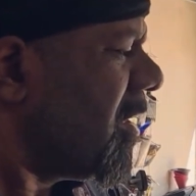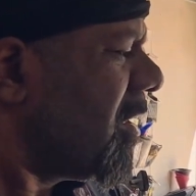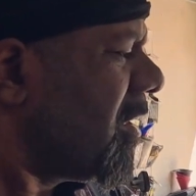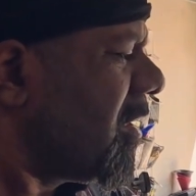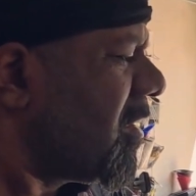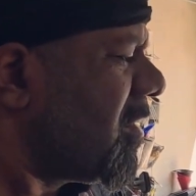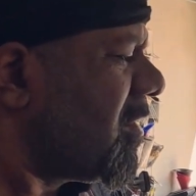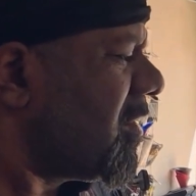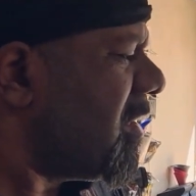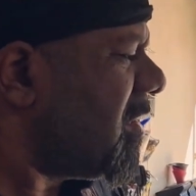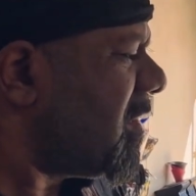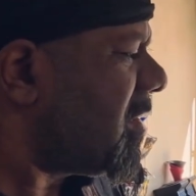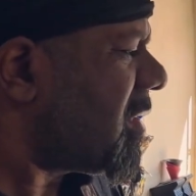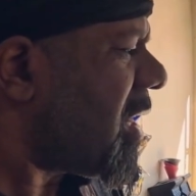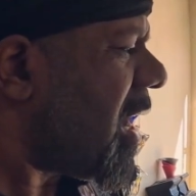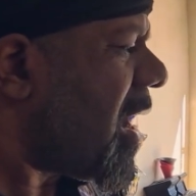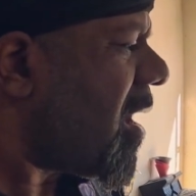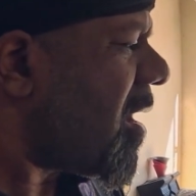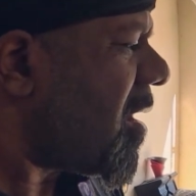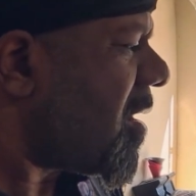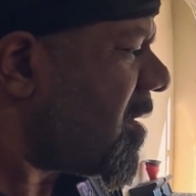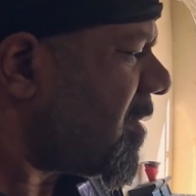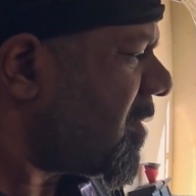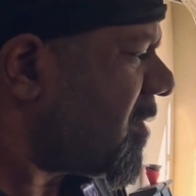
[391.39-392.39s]
Because these
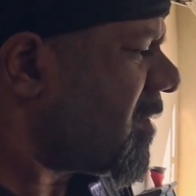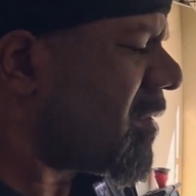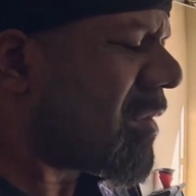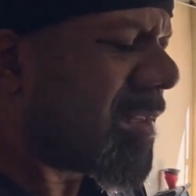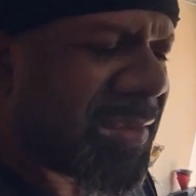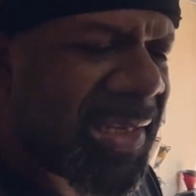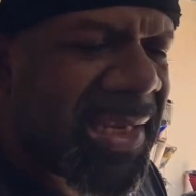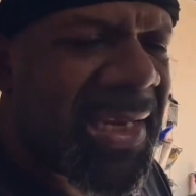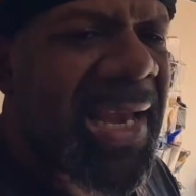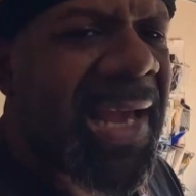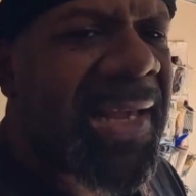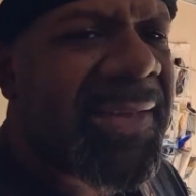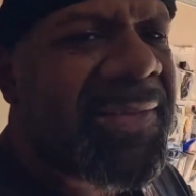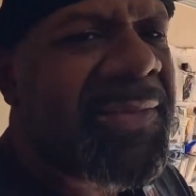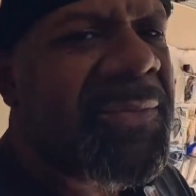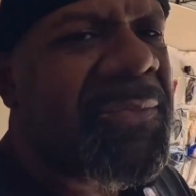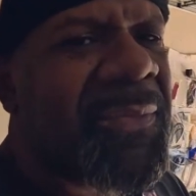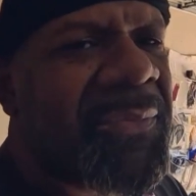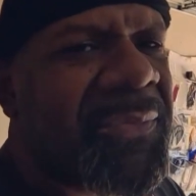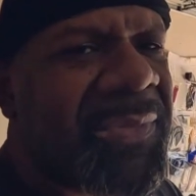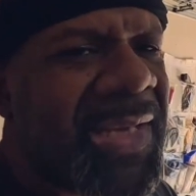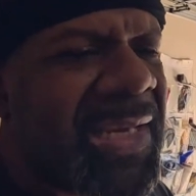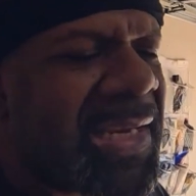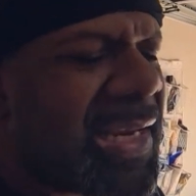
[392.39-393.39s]
tires, they got
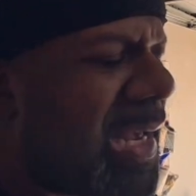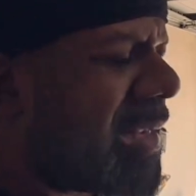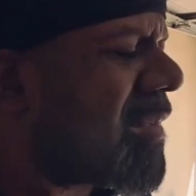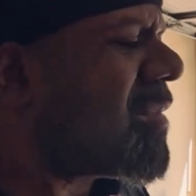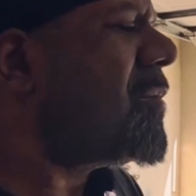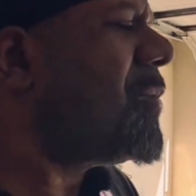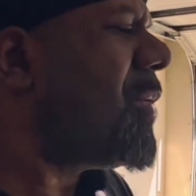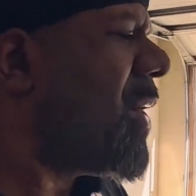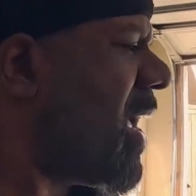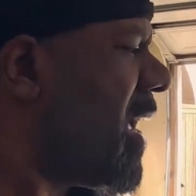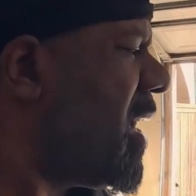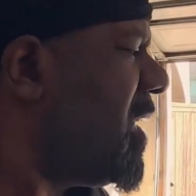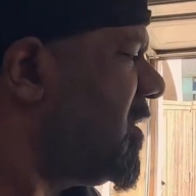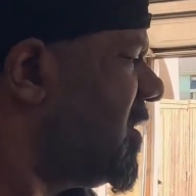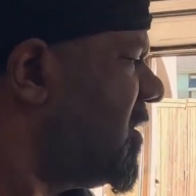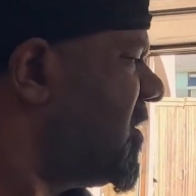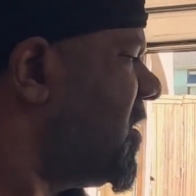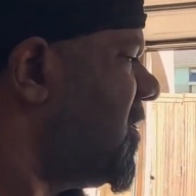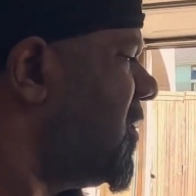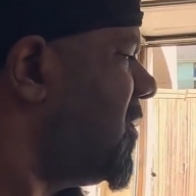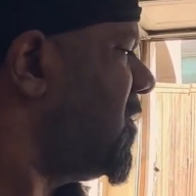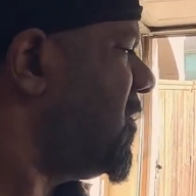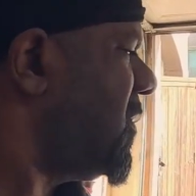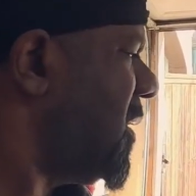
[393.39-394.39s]
some passes
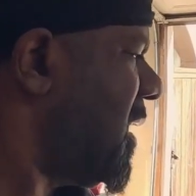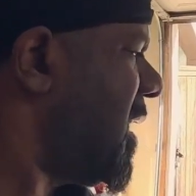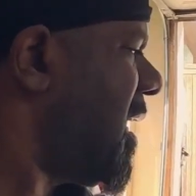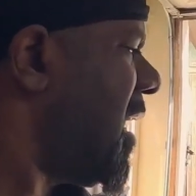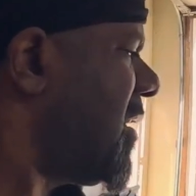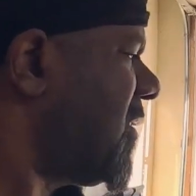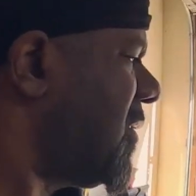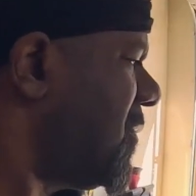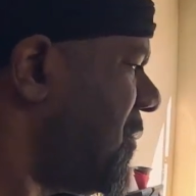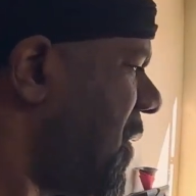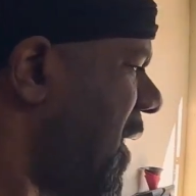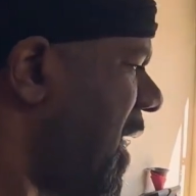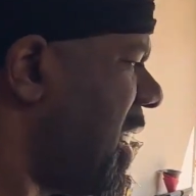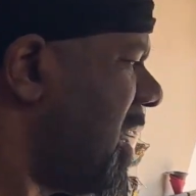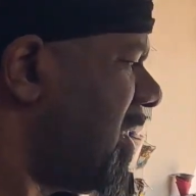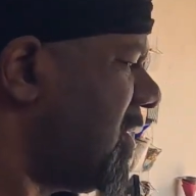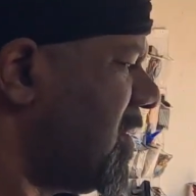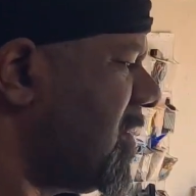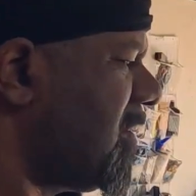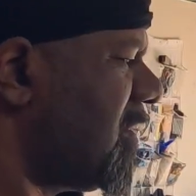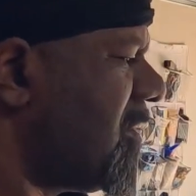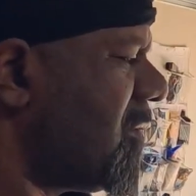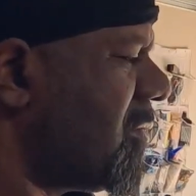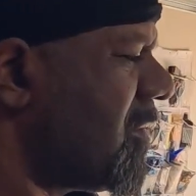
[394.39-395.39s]
on
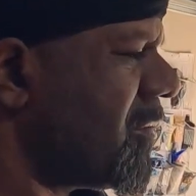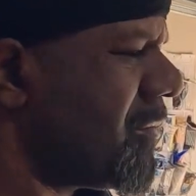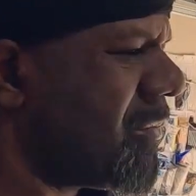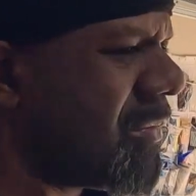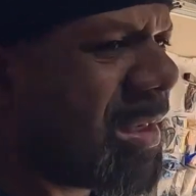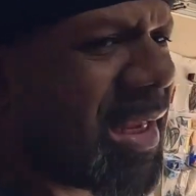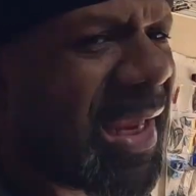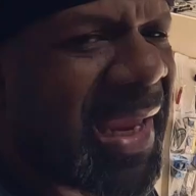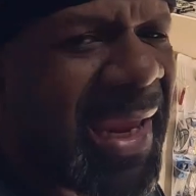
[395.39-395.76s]
them.